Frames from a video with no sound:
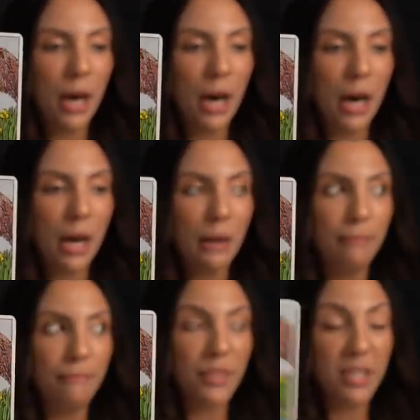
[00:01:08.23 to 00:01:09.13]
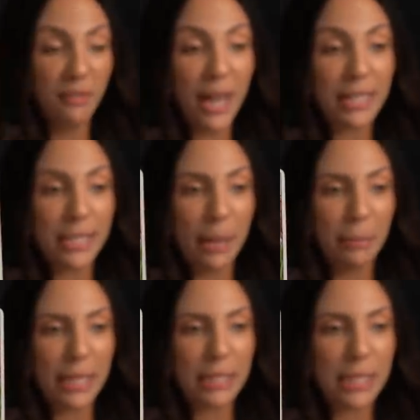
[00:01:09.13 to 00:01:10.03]
The divine is
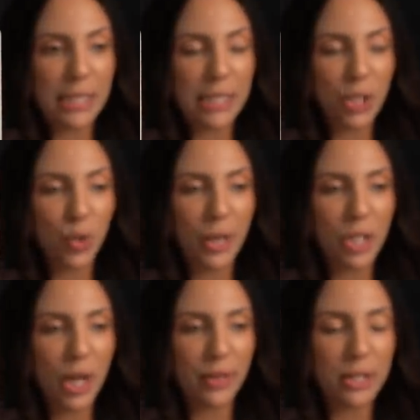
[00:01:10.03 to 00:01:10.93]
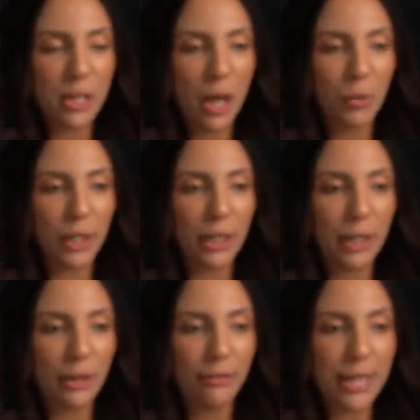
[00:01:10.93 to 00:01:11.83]
stepping into this situation at this time. We're gonna
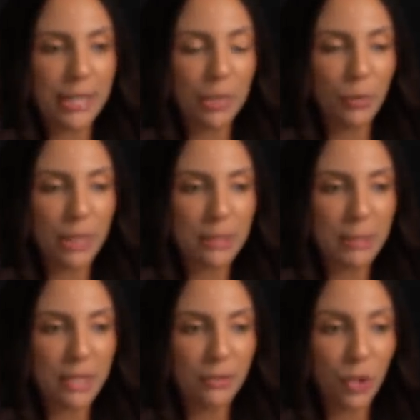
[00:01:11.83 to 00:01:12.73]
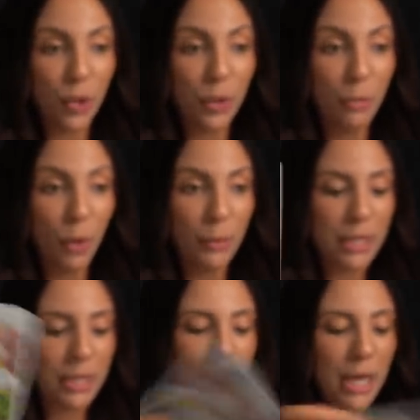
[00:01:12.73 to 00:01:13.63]
clarify and see what this means for you in a
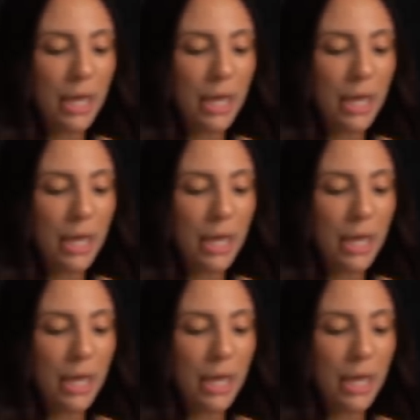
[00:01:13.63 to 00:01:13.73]
moment.